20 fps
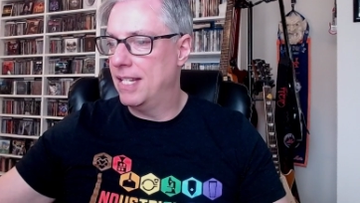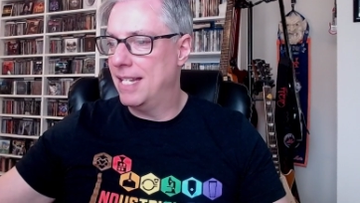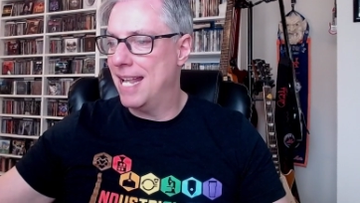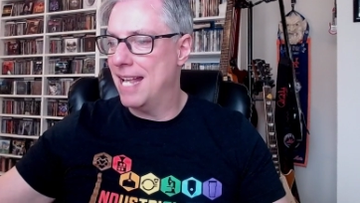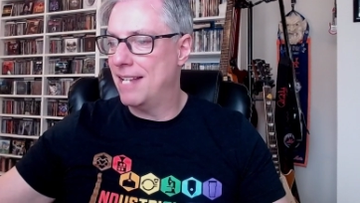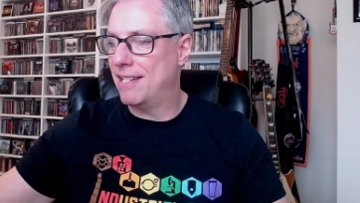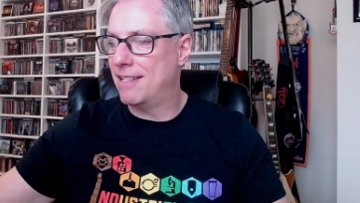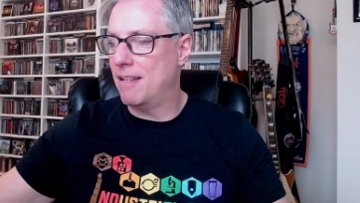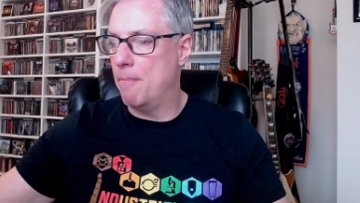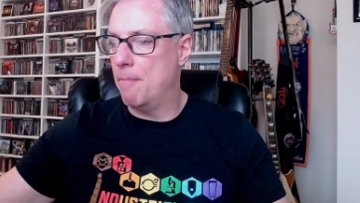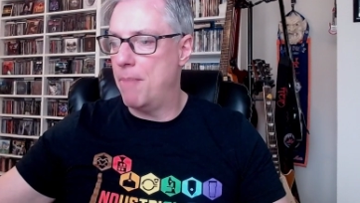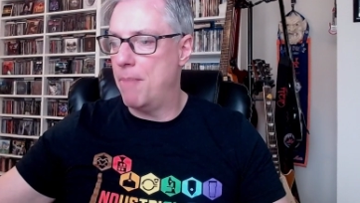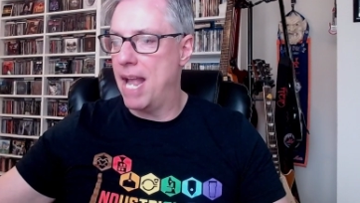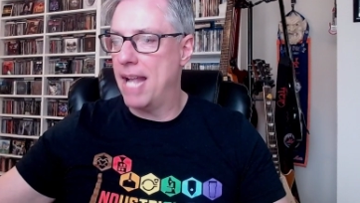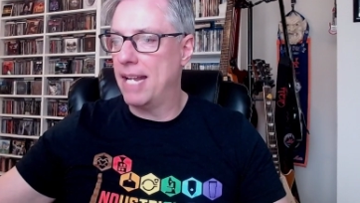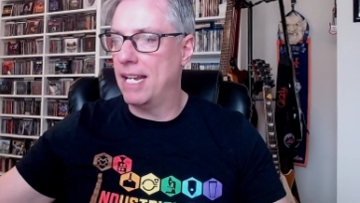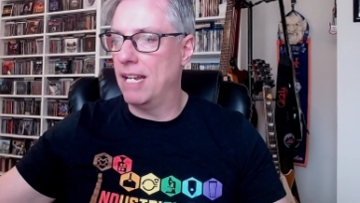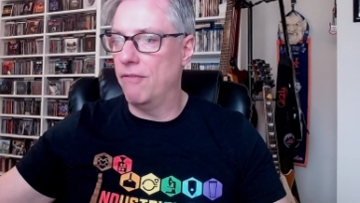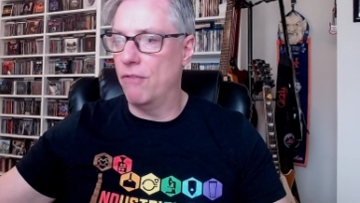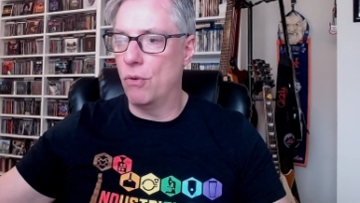guest
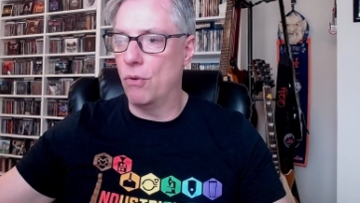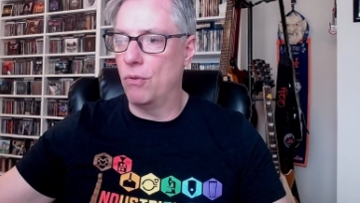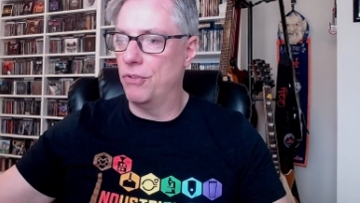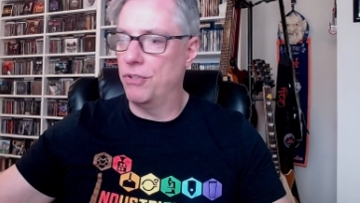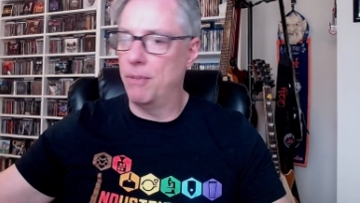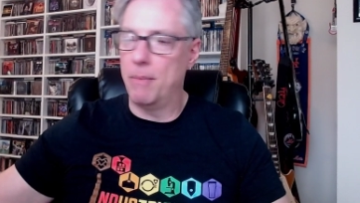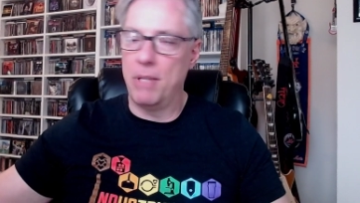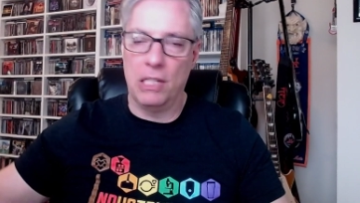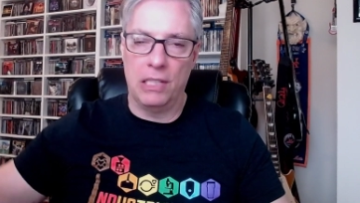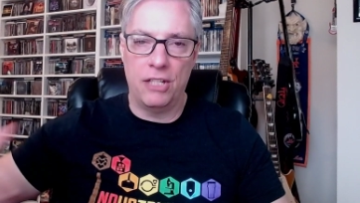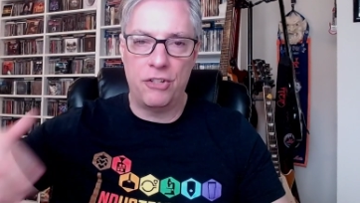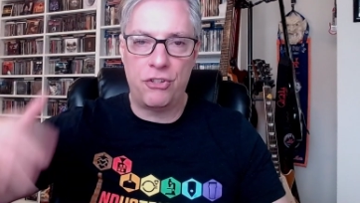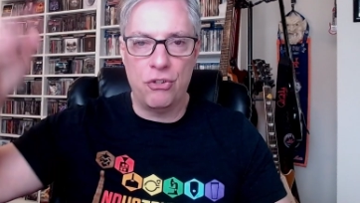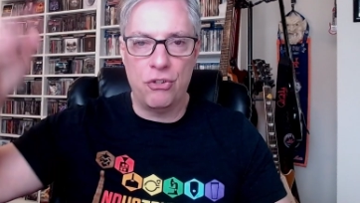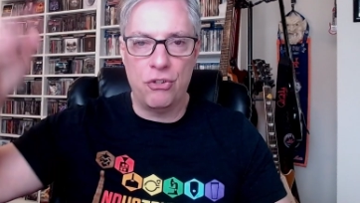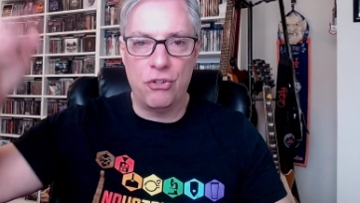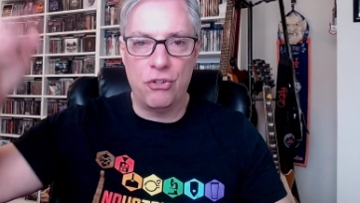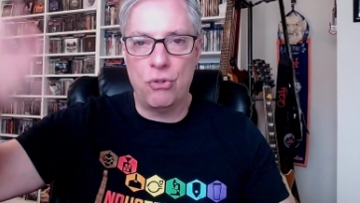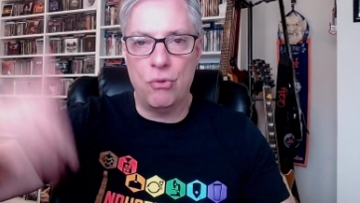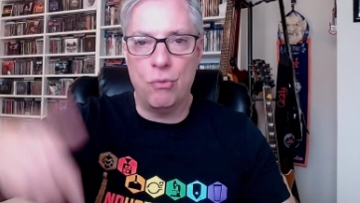backing vocals. I mean, the list
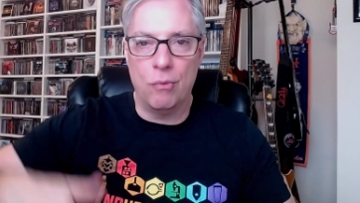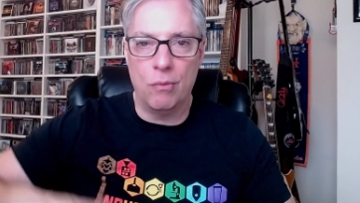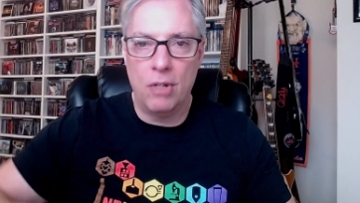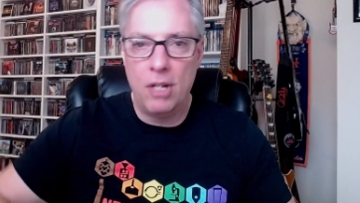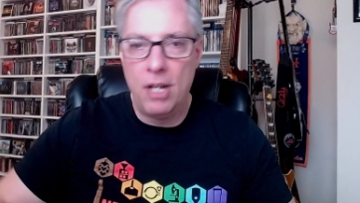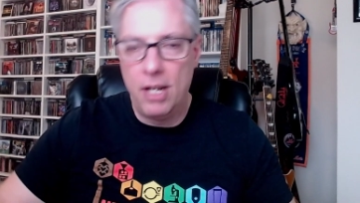is too